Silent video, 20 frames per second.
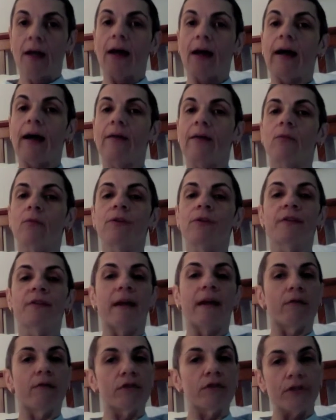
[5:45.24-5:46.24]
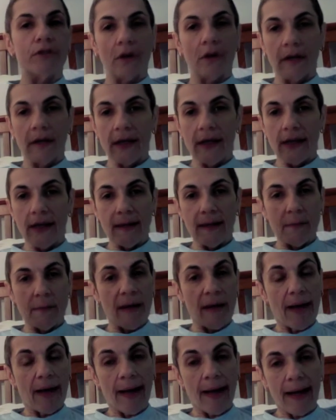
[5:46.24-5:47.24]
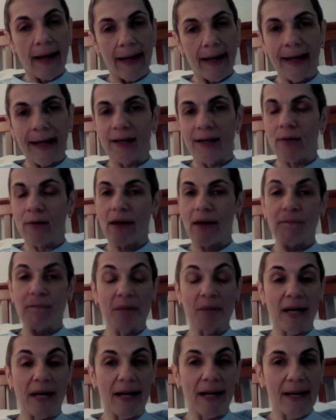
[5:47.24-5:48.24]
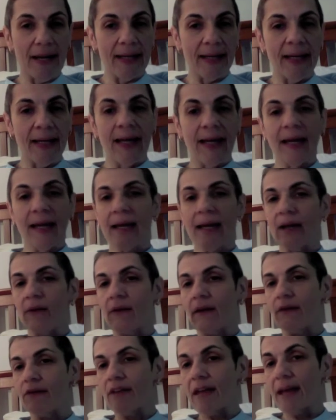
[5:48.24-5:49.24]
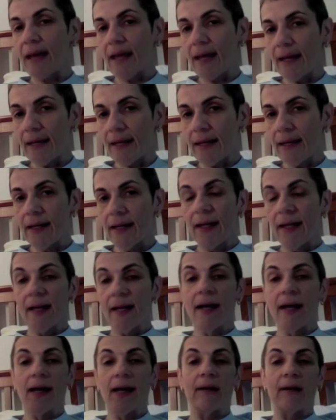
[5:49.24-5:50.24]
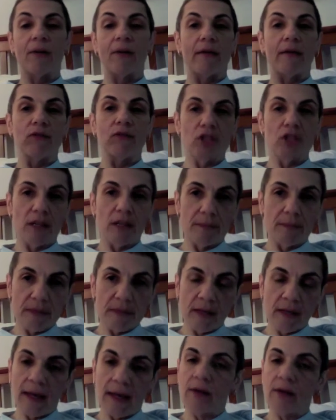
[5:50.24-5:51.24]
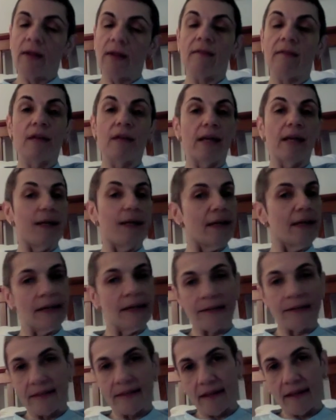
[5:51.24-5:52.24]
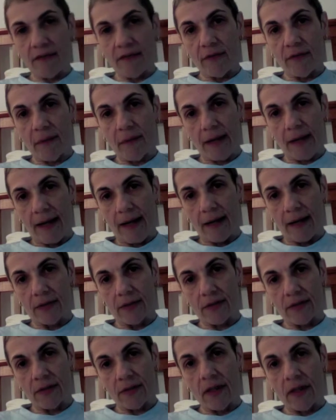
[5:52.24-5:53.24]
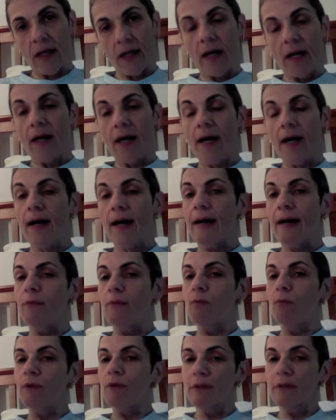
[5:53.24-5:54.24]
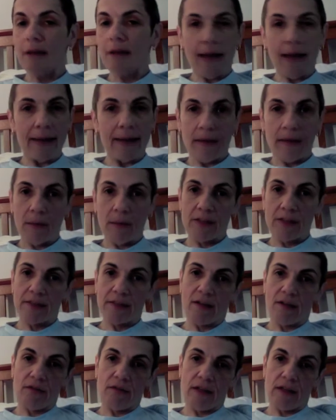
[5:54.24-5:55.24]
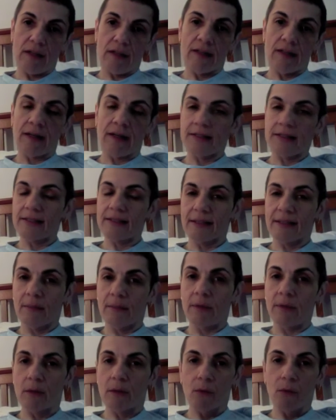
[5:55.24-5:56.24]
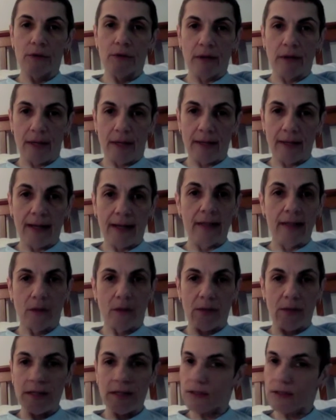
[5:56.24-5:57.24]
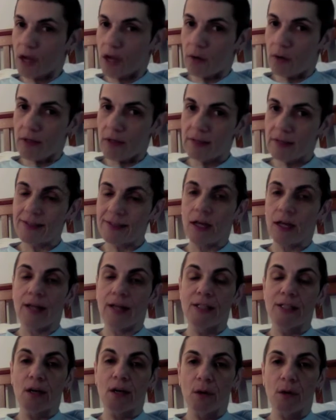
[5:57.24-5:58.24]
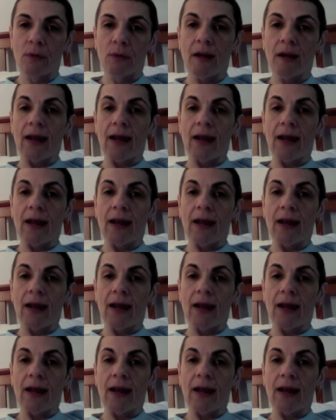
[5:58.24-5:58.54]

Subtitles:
I will never start eating pie. I don't have pie. I don't have cake. I don't have chips. I don't have any of that stuff in my house. I will not let myself eat it. I simply will not. I don't eat donuts. I don't